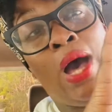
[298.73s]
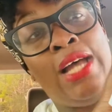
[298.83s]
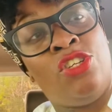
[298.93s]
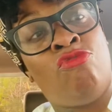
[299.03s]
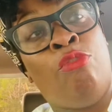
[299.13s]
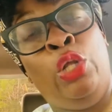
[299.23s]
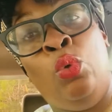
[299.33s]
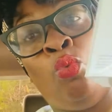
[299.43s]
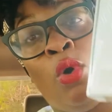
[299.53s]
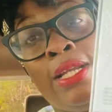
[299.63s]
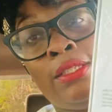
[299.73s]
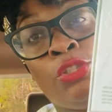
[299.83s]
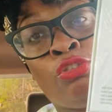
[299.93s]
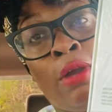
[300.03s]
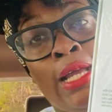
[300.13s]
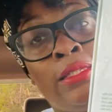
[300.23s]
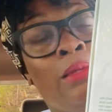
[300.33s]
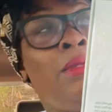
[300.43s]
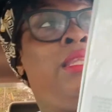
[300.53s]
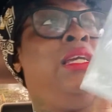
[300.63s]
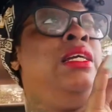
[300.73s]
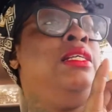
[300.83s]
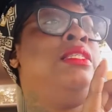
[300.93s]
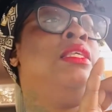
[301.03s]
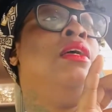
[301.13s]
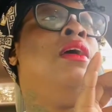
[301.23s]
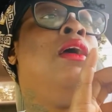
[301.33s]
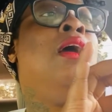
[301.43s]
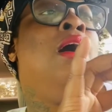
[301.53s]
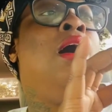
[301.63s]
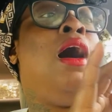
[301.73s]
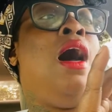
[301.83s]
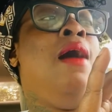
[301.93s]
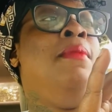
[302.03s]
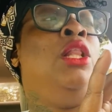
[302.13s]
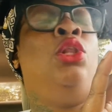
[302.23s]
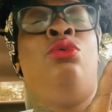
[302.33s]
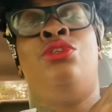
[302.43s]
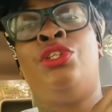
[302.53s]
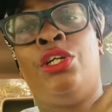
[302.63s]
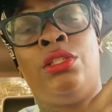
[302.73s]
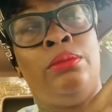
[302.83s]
I just really wanted to try some of these. I'm a loser.